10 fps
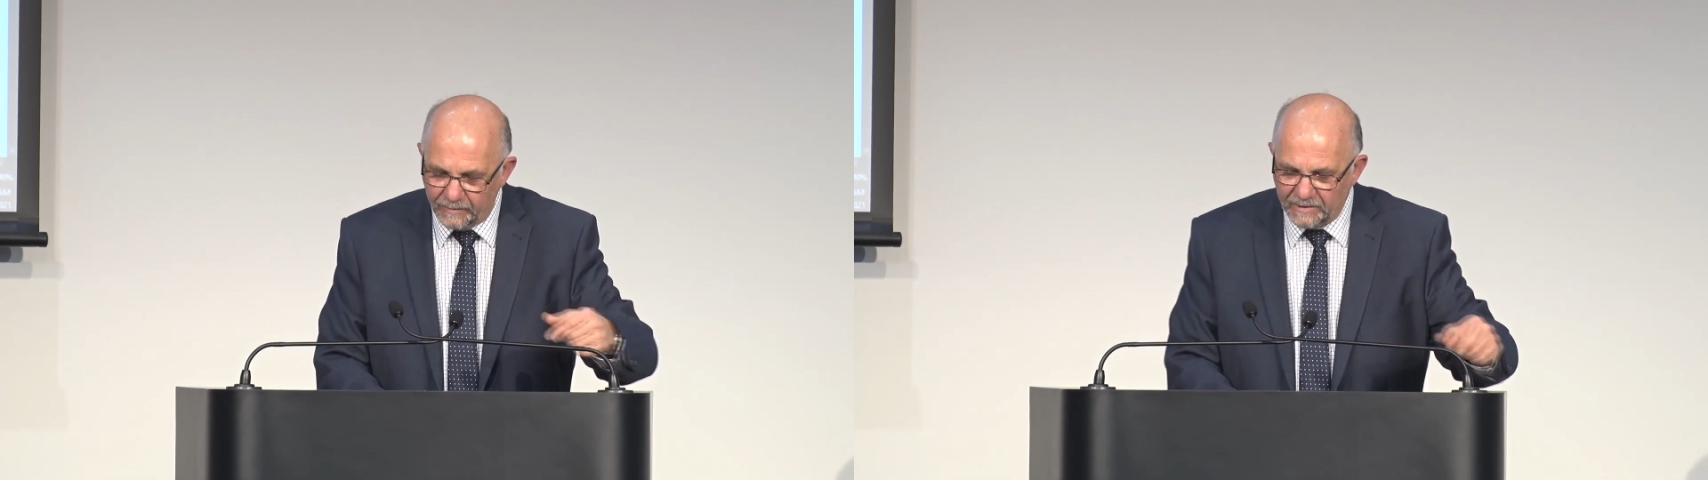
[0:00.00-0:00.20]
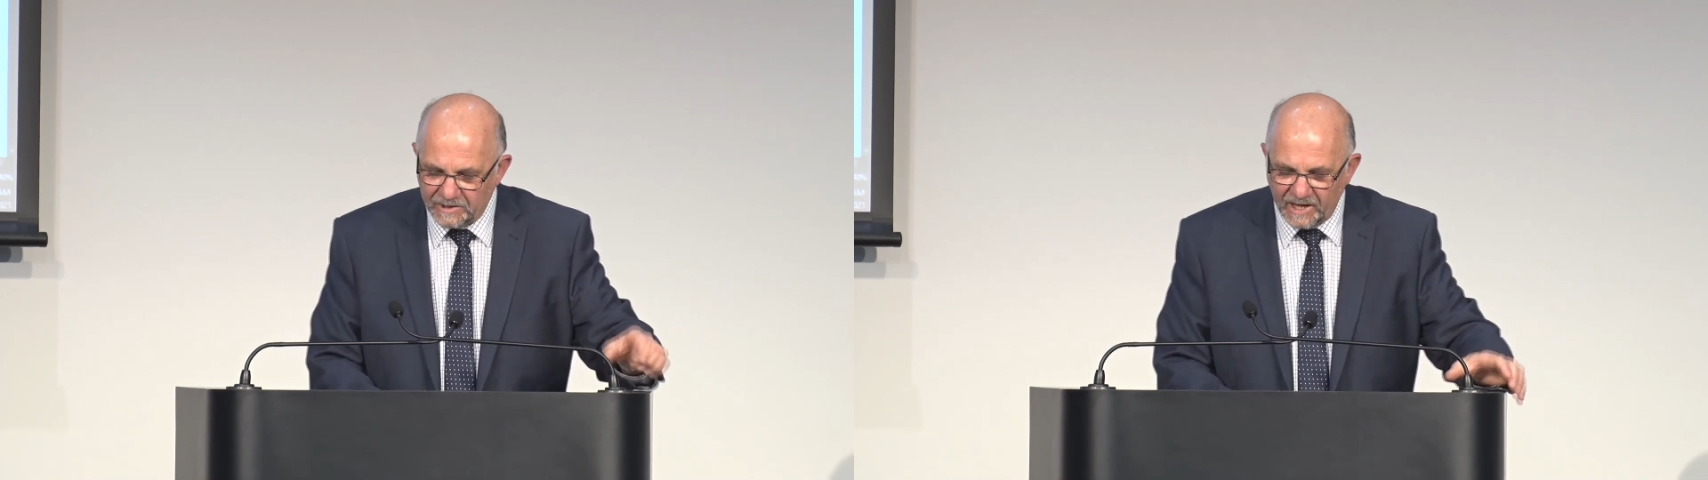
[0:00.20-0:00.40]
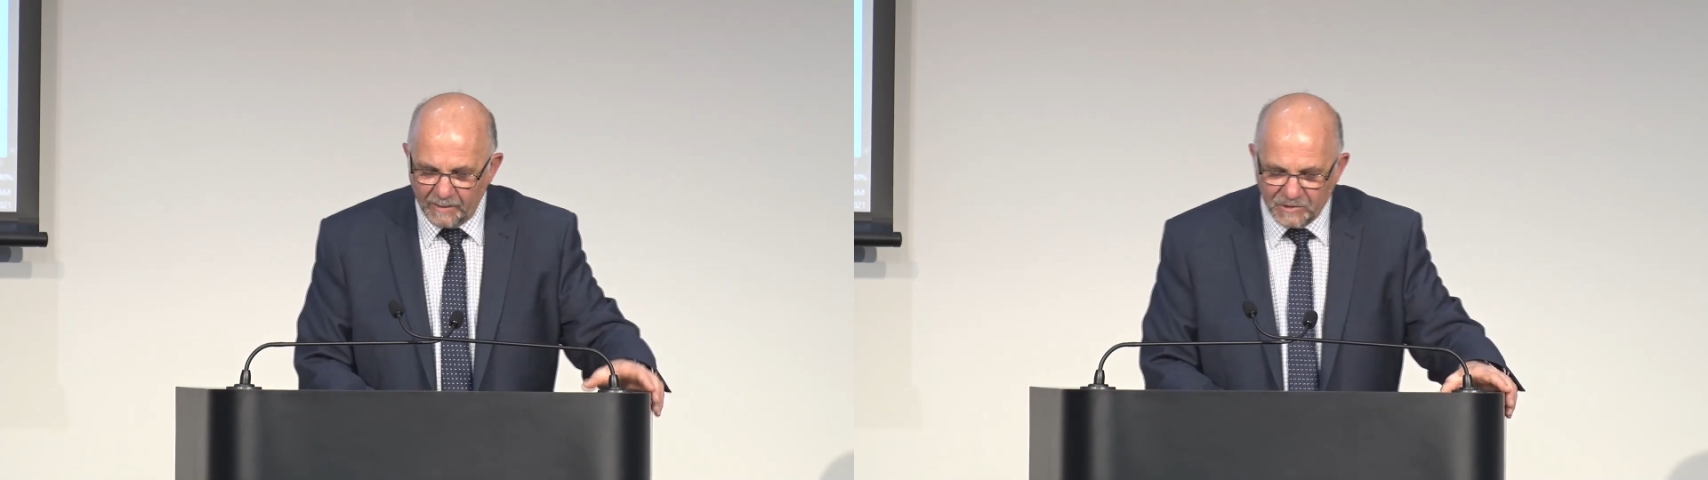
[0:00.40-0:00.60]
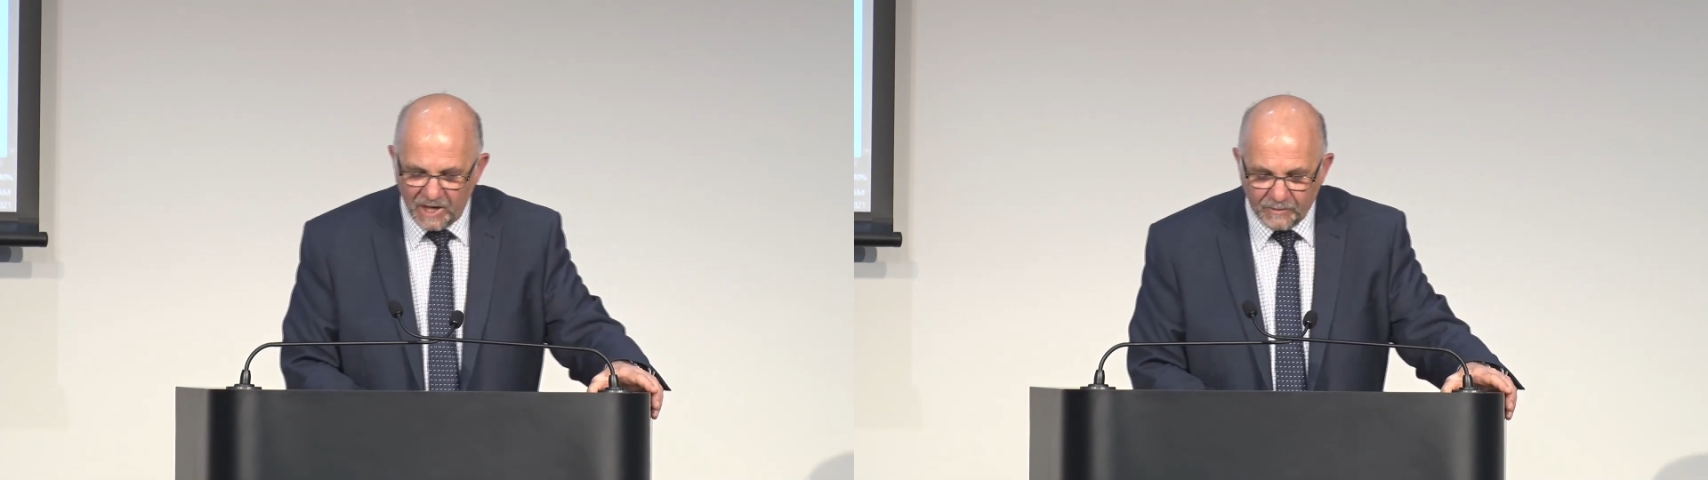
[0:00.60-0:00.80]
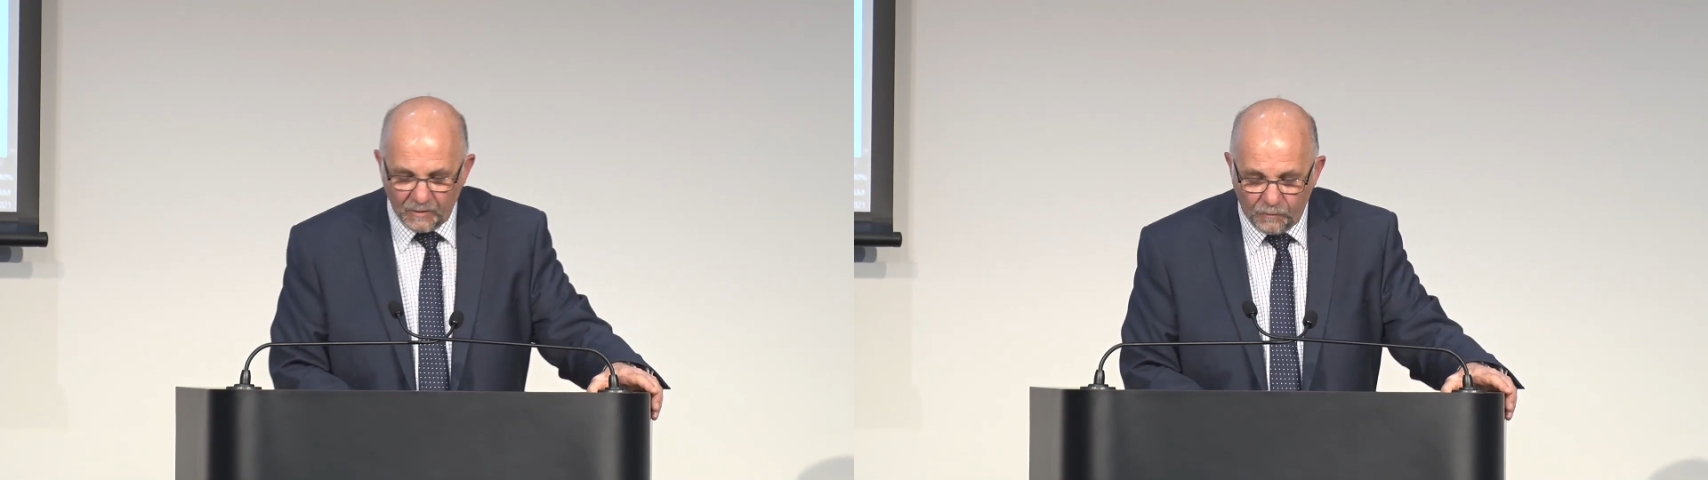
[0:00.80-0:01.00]
in the same
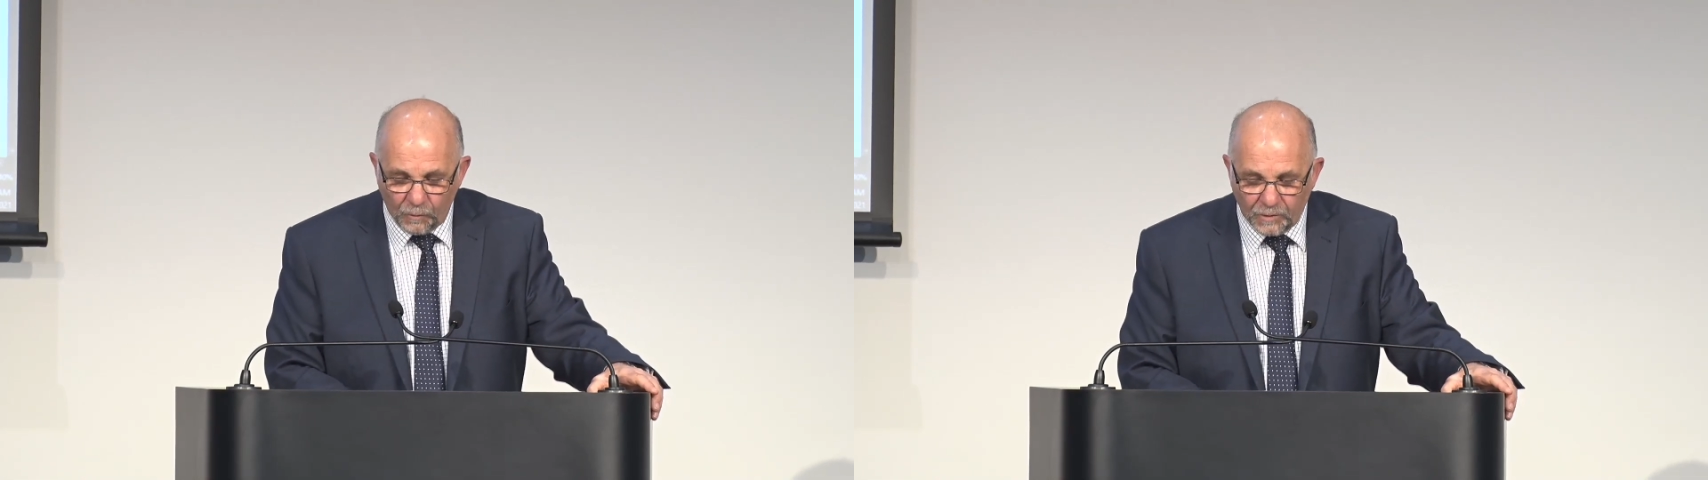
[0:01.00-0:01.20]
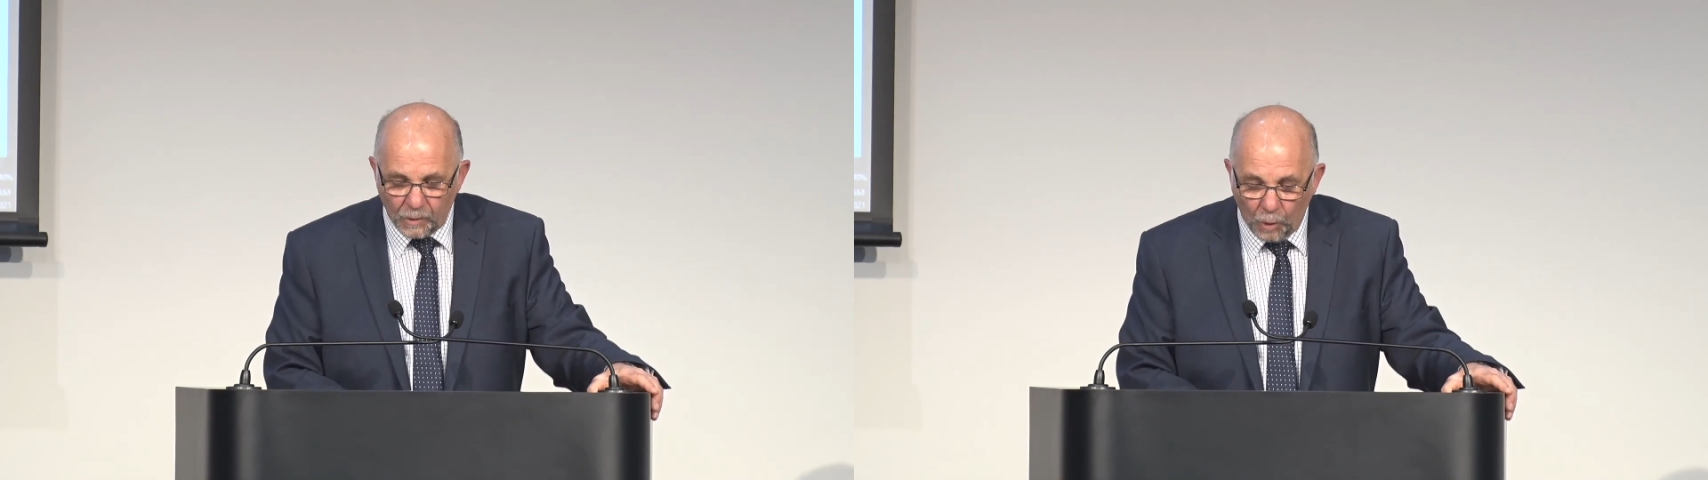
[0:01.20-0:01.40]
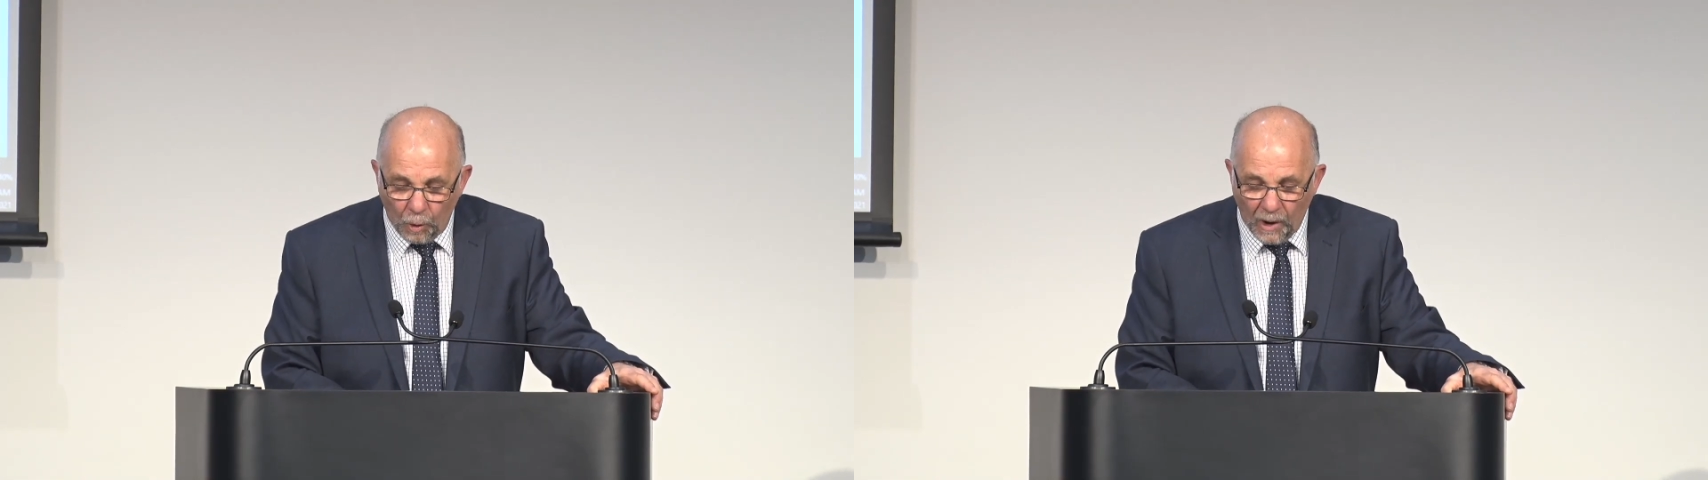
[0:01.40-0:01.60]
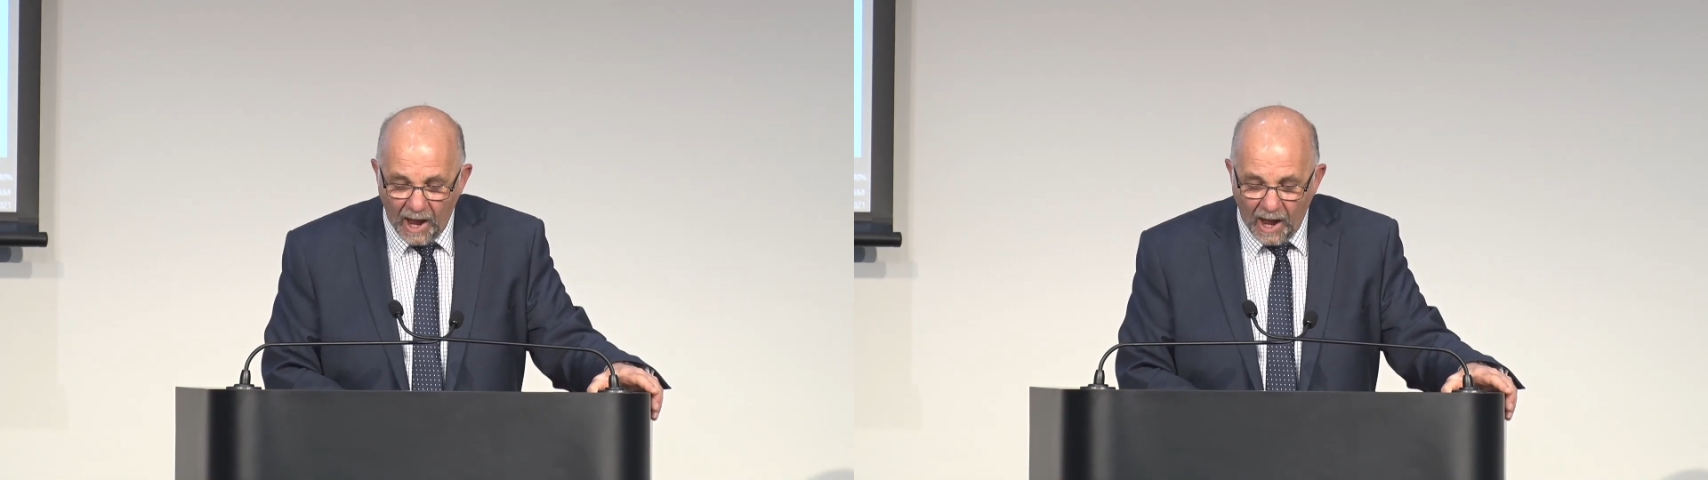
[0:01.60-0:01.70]
chapter, for the law,